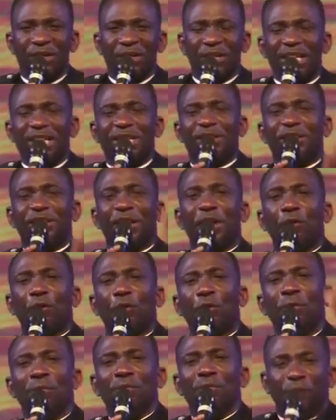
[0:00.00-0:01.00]
is the
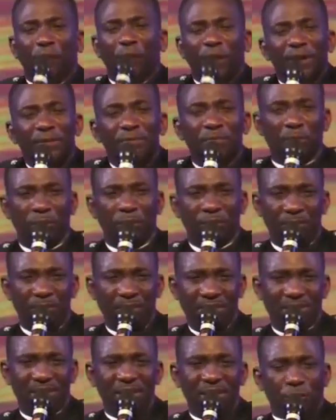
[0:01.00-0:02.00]
room for improvement.
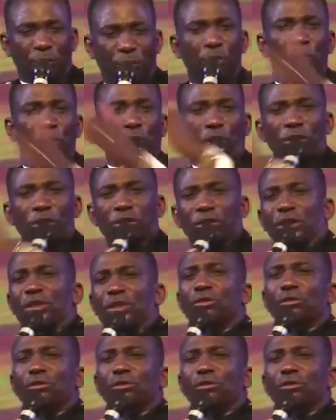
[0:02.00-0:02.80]
So you continue to